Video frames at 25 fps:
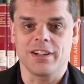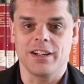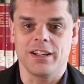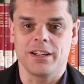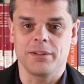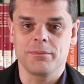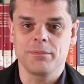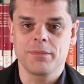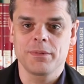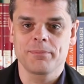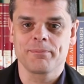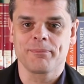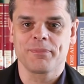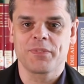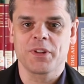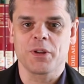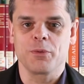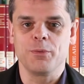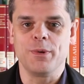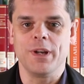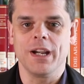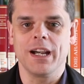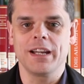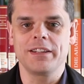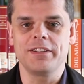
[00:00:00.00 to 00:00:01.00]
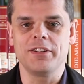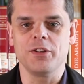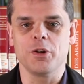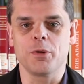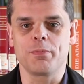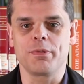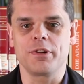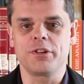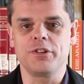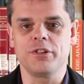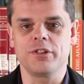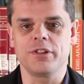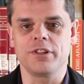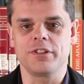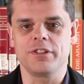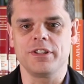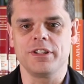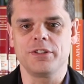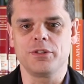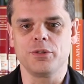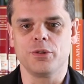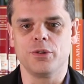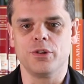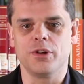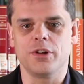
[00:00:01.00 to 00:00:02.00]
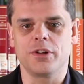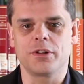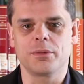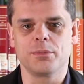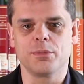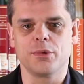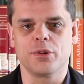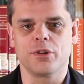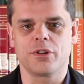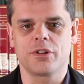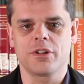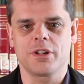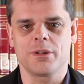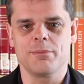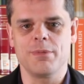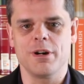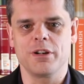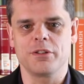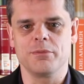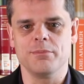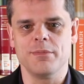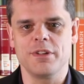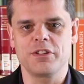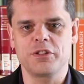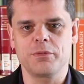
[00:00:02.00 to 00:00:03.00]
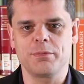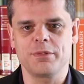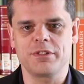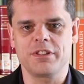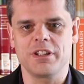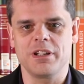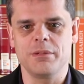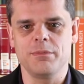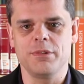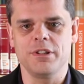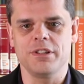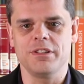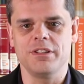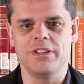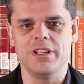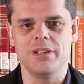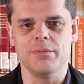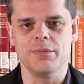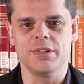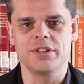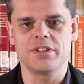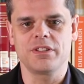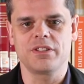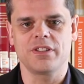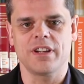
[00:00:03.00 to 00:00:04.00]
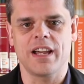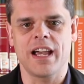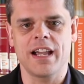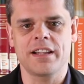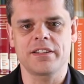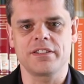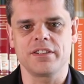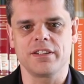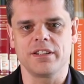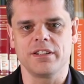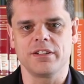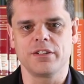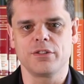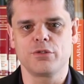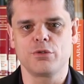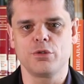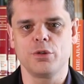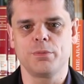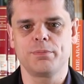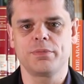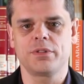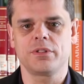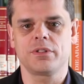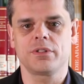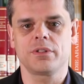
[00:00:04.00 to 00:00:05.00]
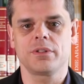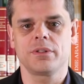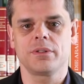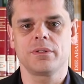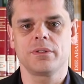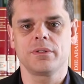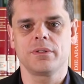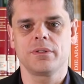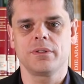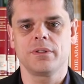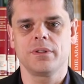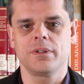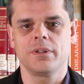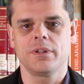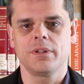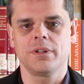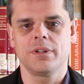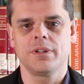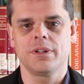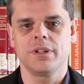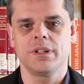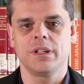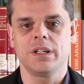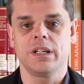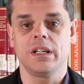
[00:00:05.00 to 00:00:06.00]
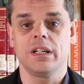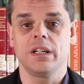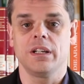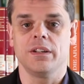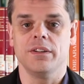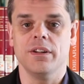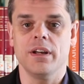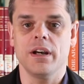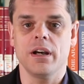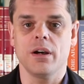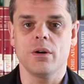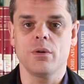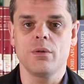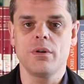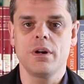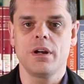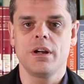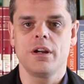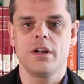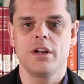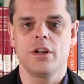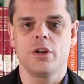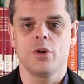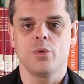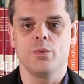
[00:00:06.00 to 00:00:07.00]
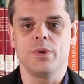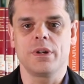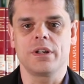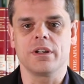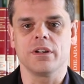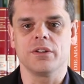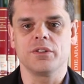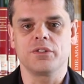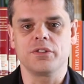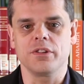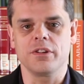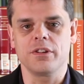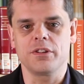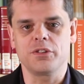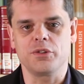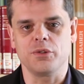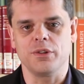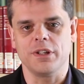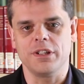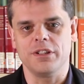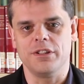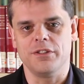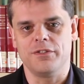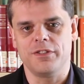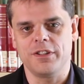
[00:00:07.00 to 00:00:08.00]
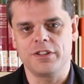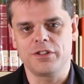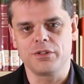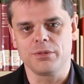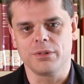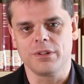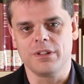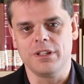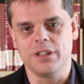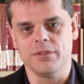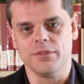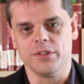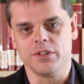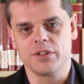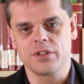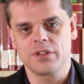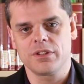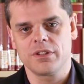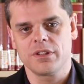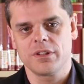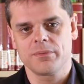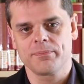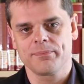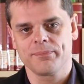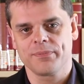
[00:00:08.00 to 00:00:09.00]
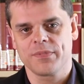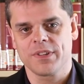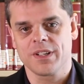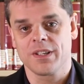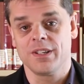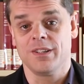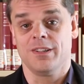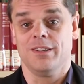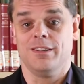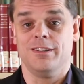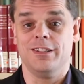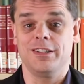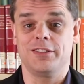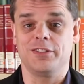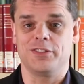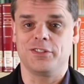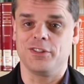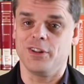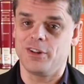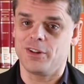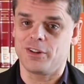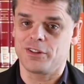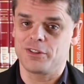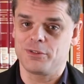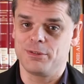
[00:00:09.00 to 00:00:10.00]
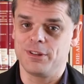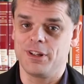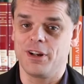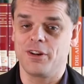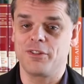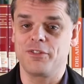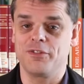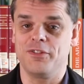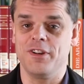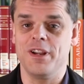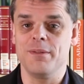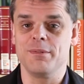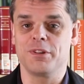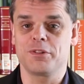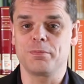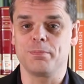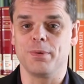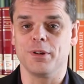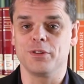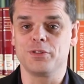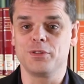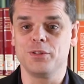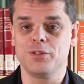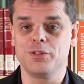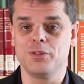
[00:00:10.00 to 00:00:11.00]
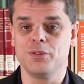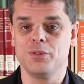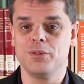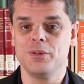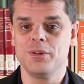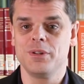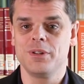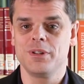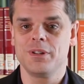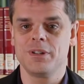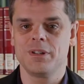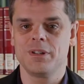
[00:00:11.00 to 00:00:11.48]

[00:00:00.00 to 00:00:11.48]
time, we had the opportunity to learn more about Mesopotamian demons acting in groups. Now, we can turn to individual demons. Let's start with our famous Pazuzu.